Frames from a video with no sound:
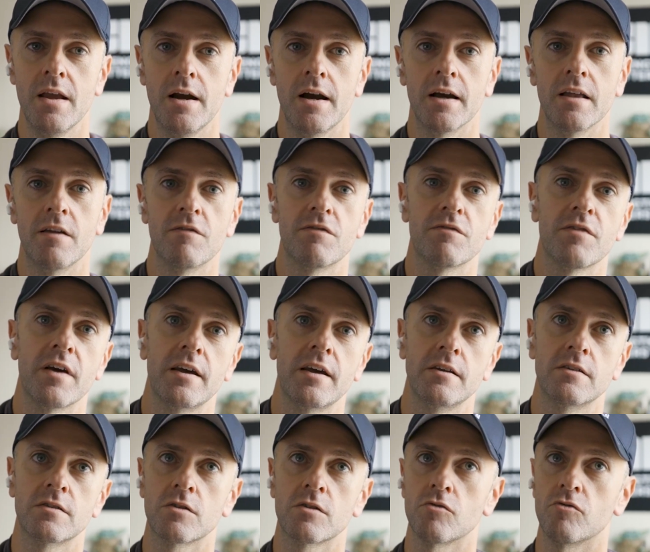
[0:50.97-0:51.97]
And then
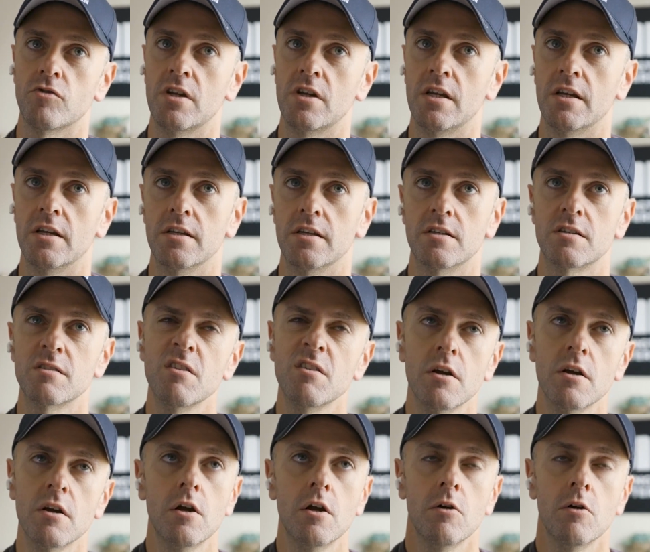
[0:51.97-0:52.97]
phase three is
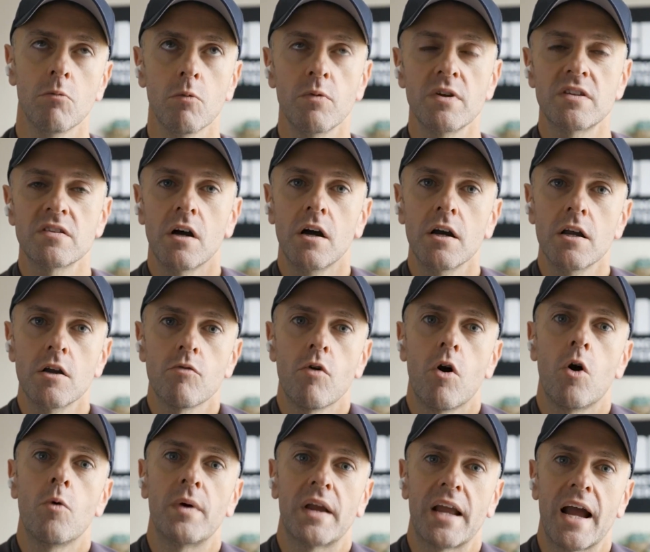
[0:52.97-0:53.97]
but we tie
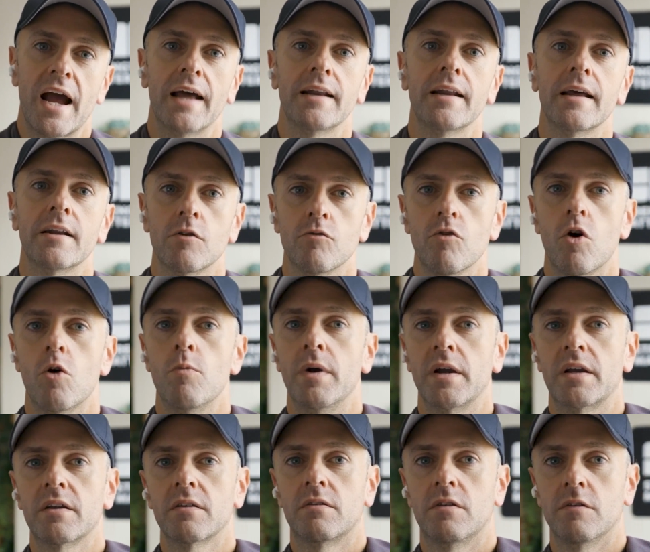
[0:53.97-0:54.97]
aerobic and
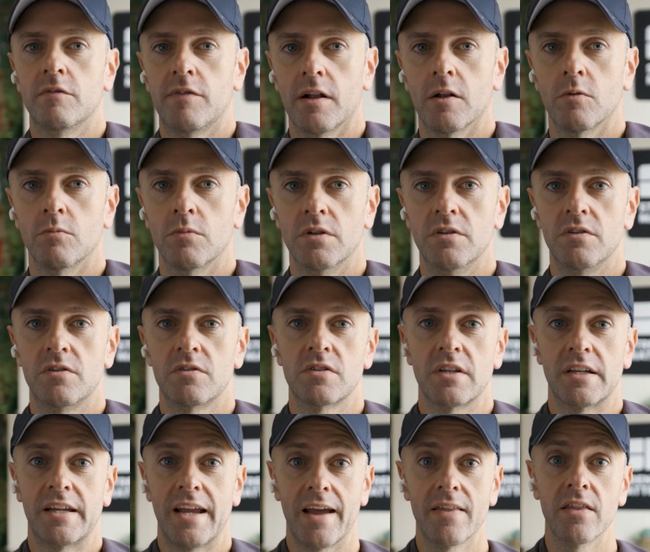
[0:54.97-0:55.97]
anaerobic development
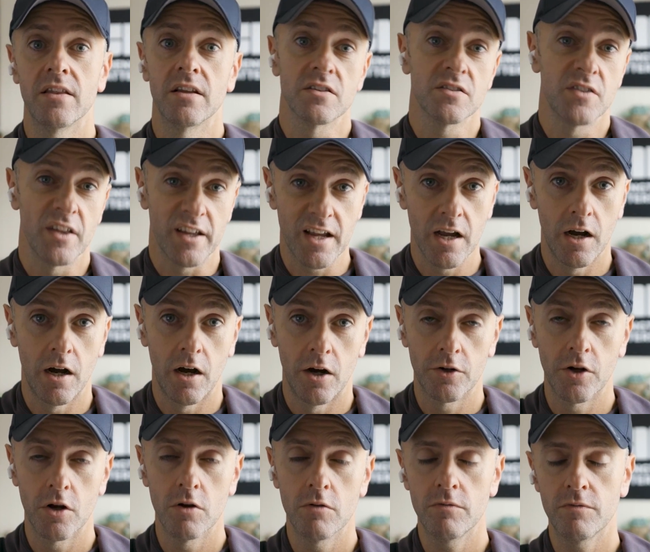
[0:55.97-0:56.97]
together. That's the
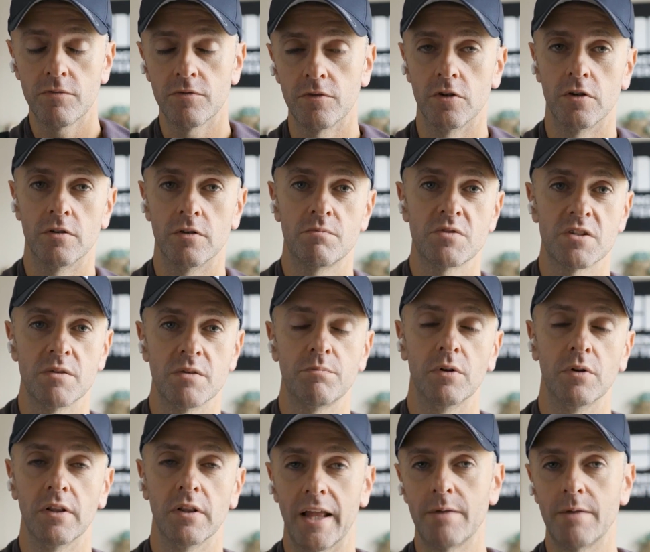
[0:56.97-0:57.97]
cardio for simple
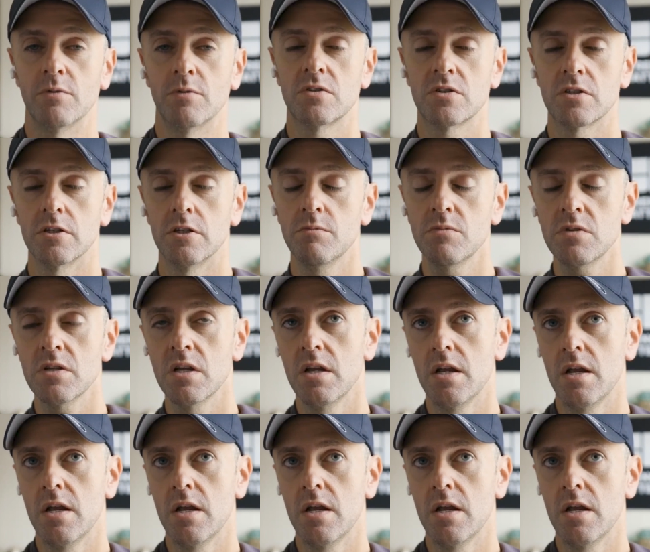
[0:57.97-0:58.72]
layman's terms.